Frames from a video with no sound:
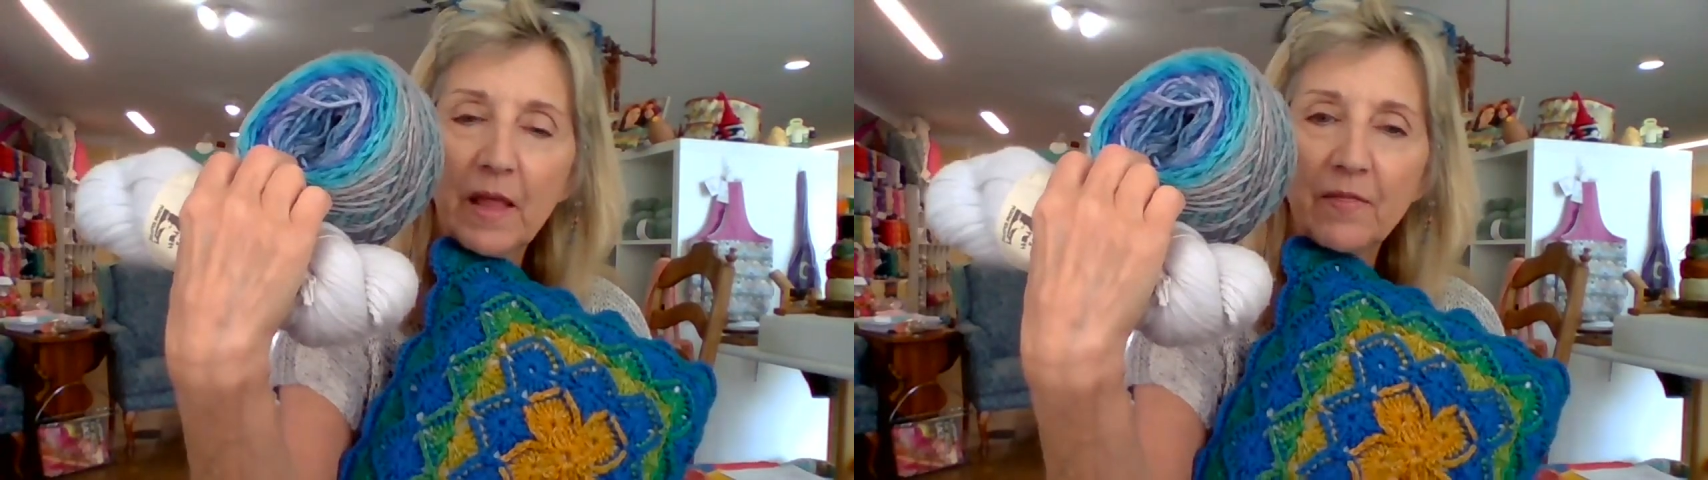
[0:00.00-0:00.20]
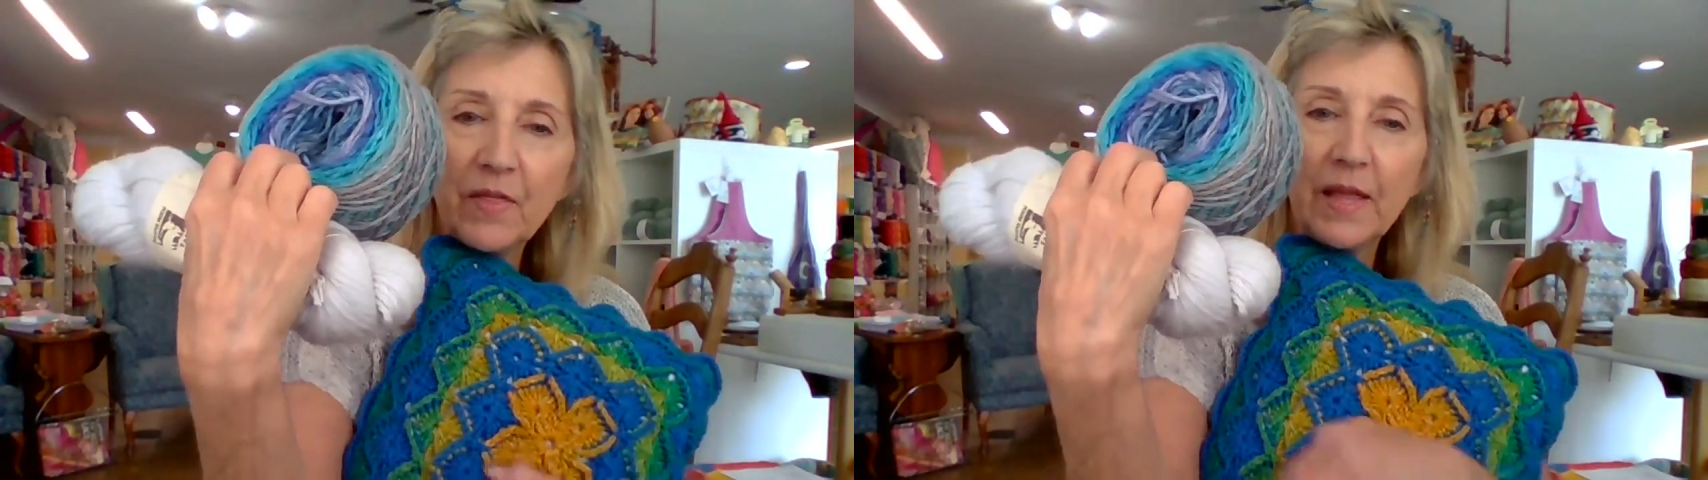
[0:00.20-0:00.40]

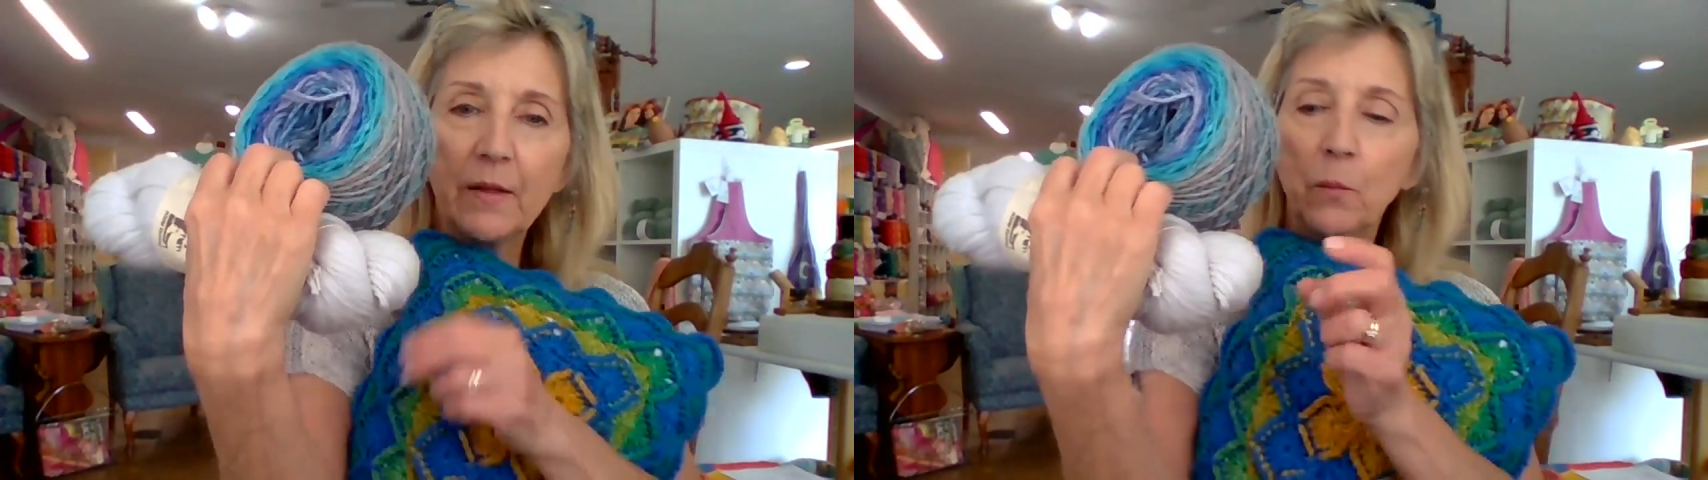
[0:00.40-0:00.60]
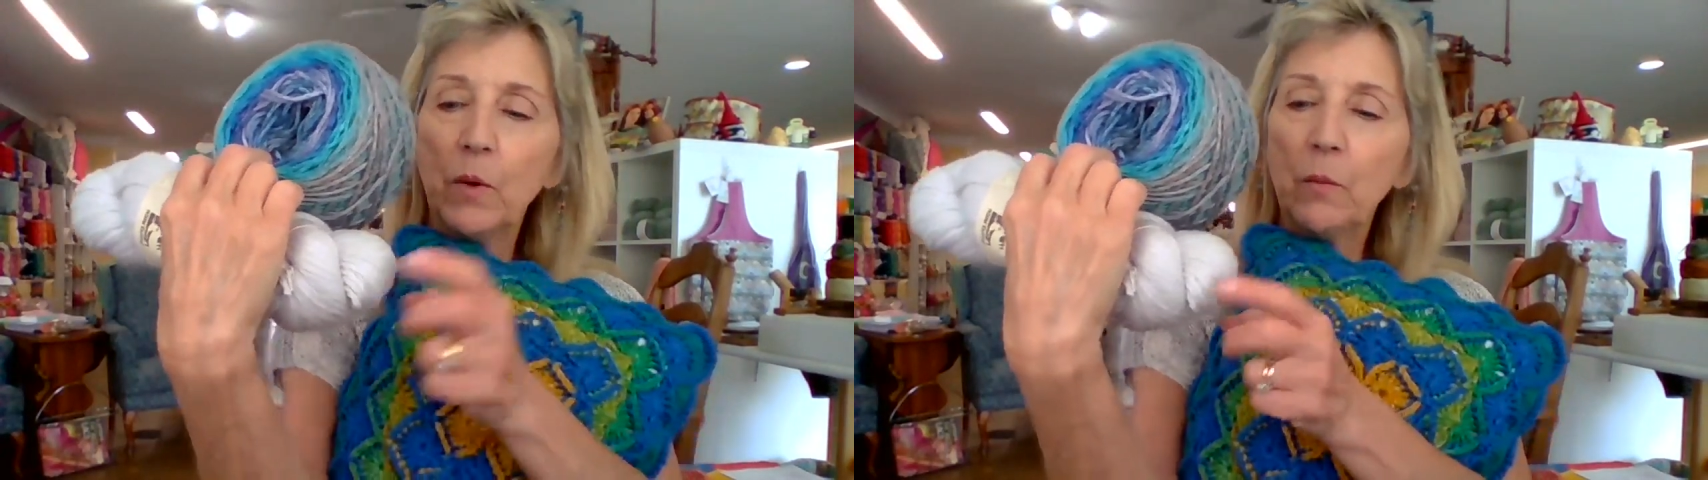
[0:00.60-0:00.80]
think
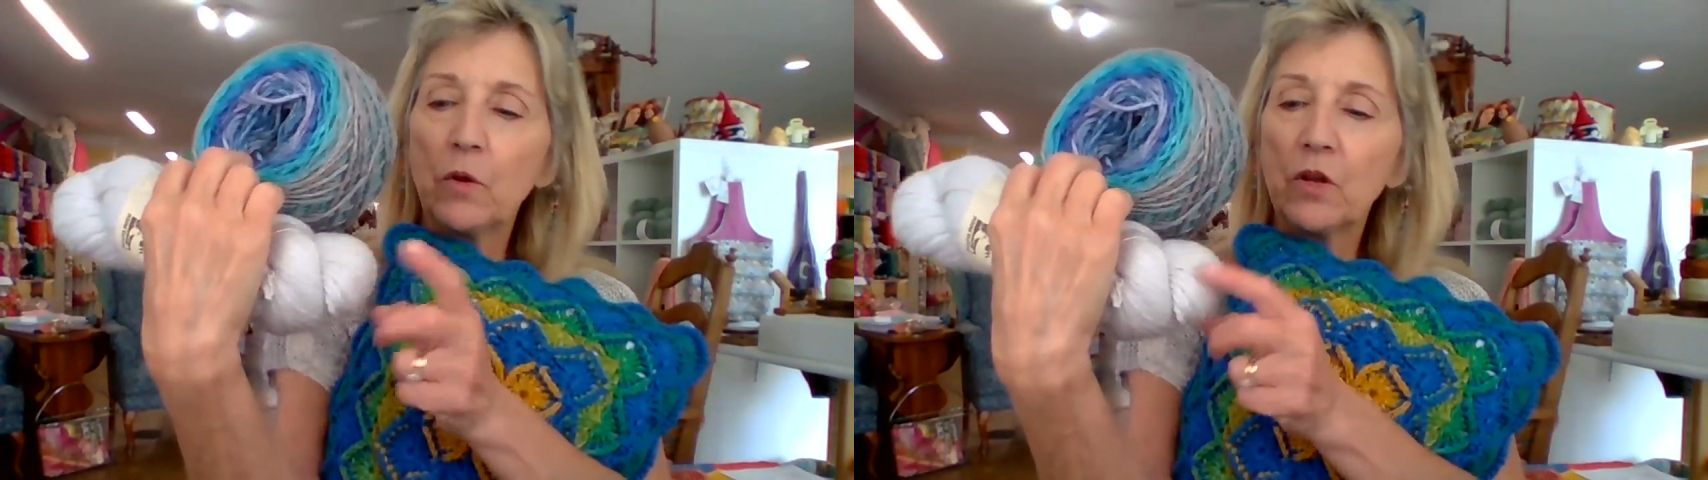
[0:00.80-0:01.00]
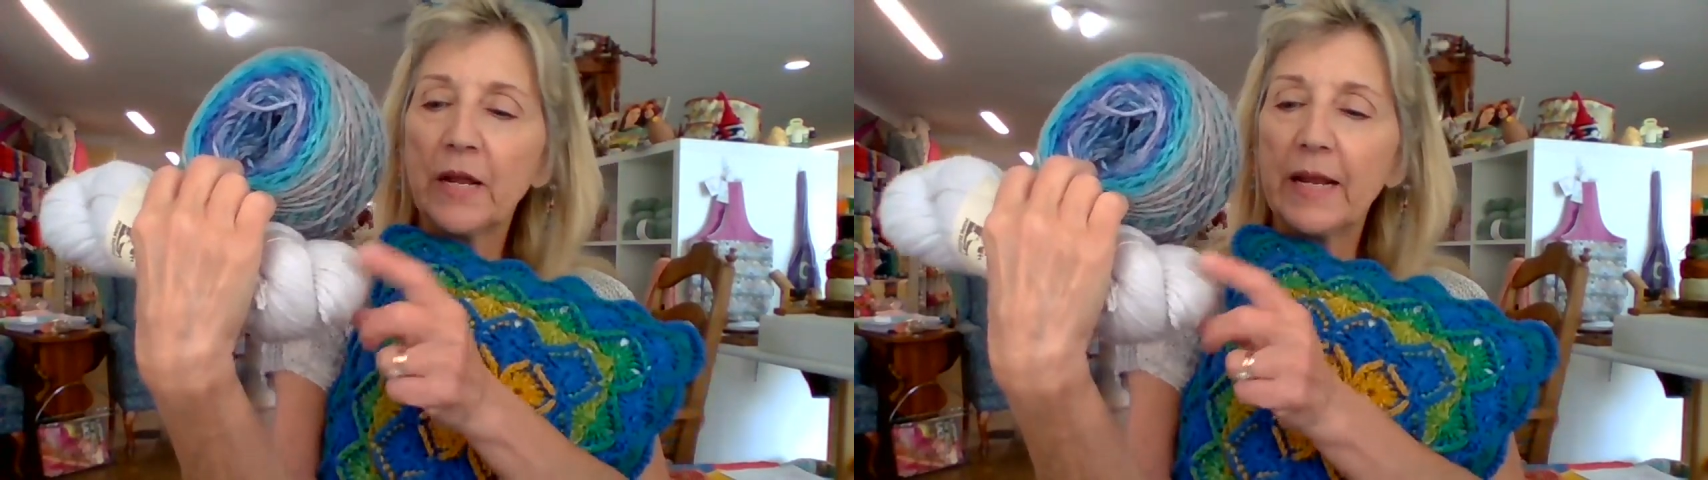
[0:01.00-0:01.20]
we were
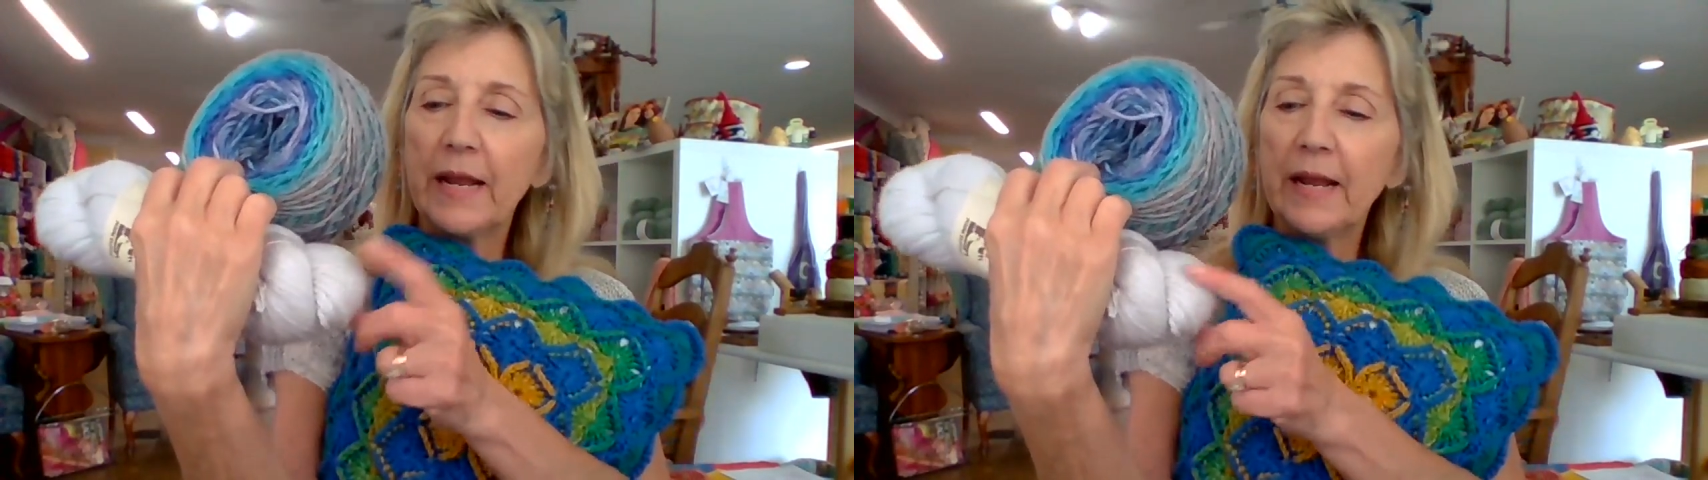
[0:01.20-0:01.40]
looking at